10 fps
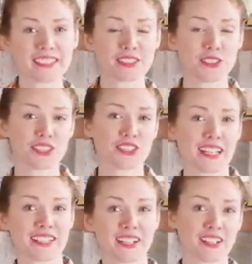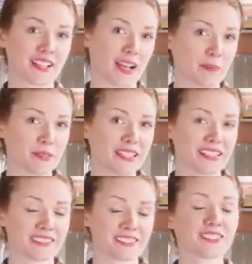So you can check it out up
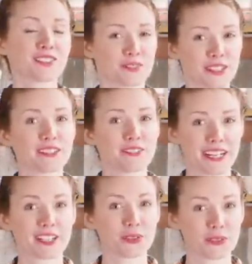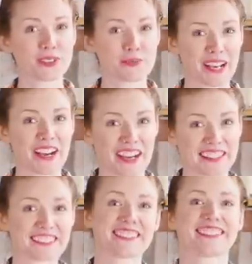here. It's really very close to my
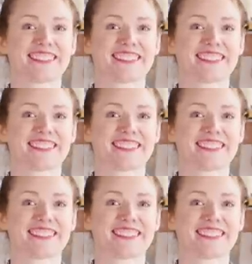heart.